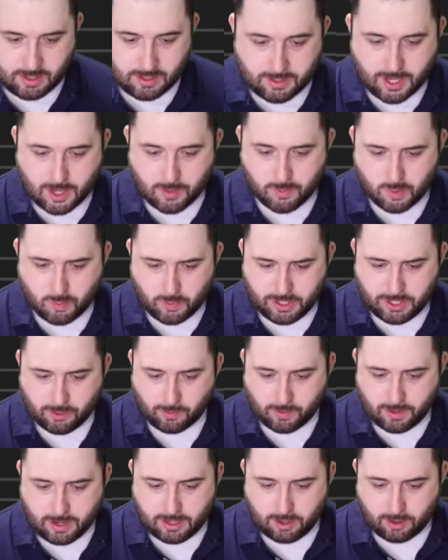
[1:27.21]
Now when we
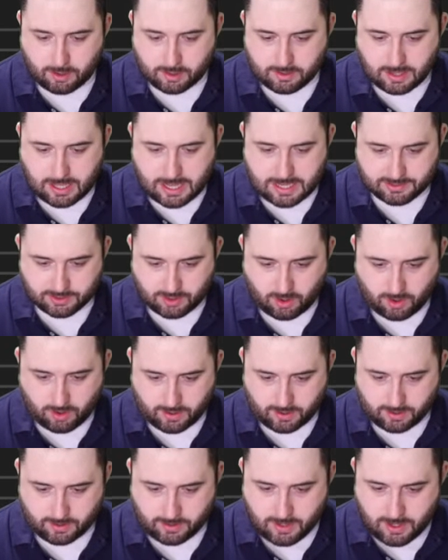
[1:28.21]
create our class
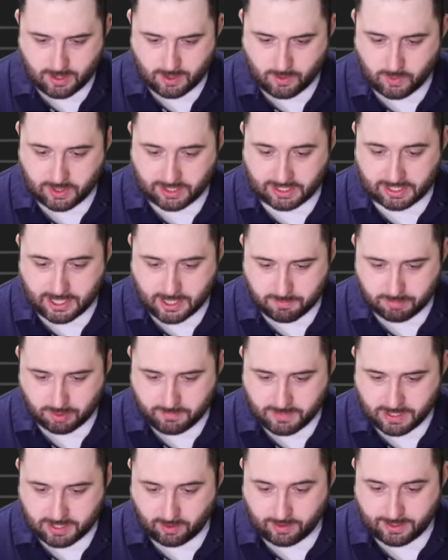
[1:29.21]
car, we can
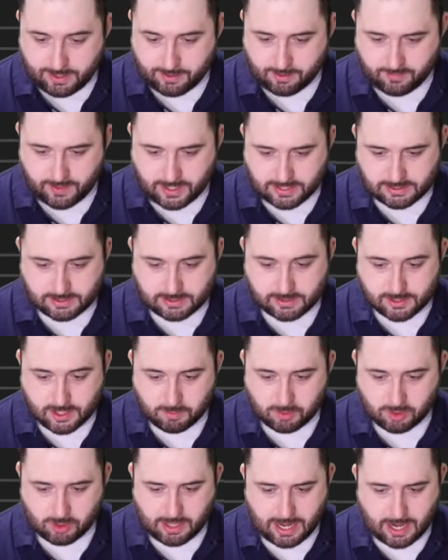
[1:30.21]
implement our interfaces
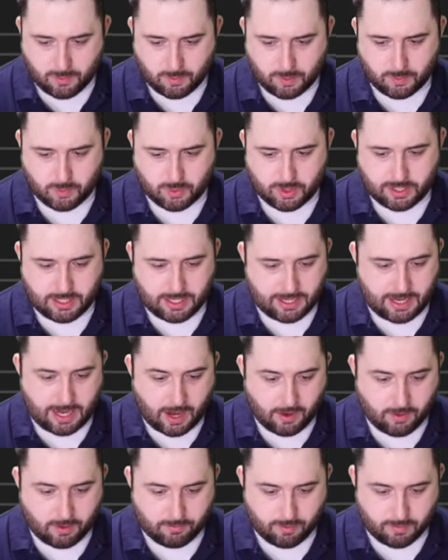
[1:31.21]
similar to how we would
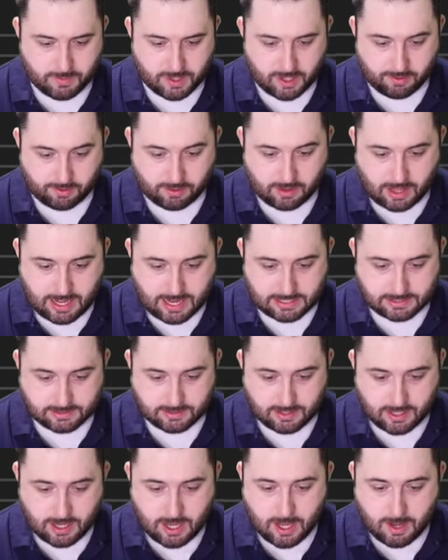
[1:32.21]
inherit from another
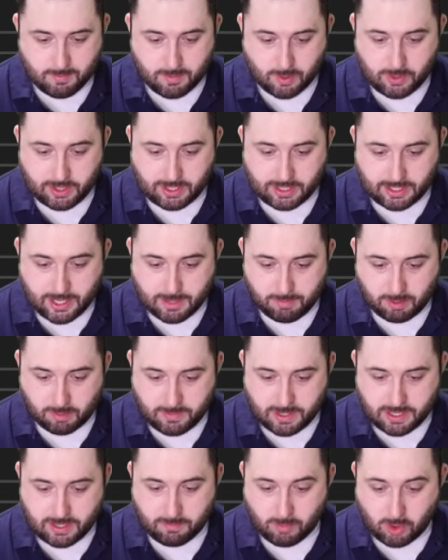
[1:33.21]
class, but we can
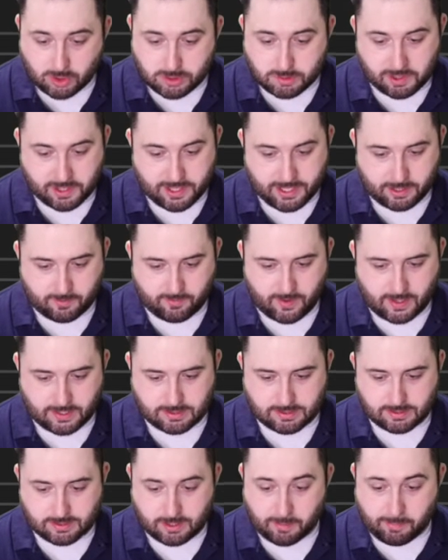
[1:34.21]
implement multiple
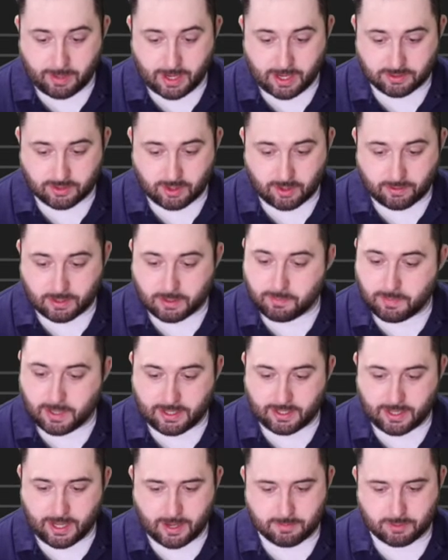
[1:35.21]
interfaces compared to only
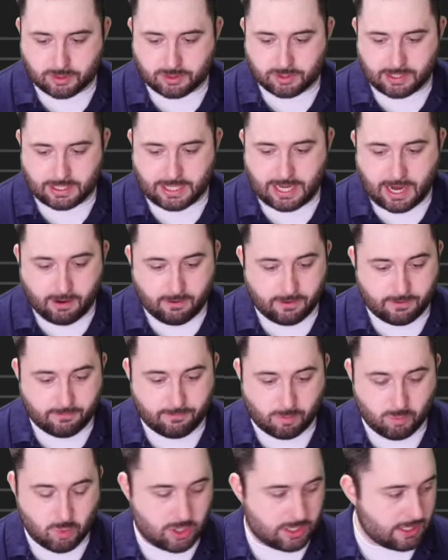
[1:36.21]
being able to inherit
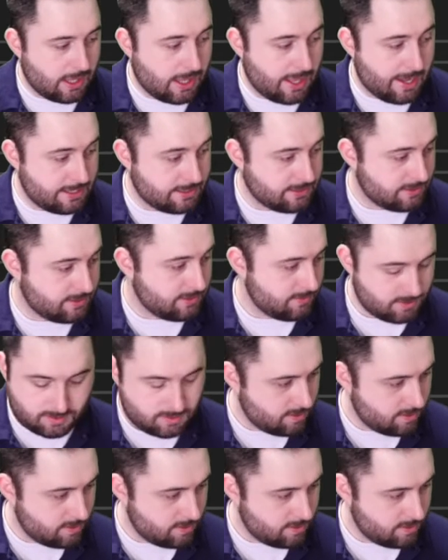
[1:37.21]
from one class.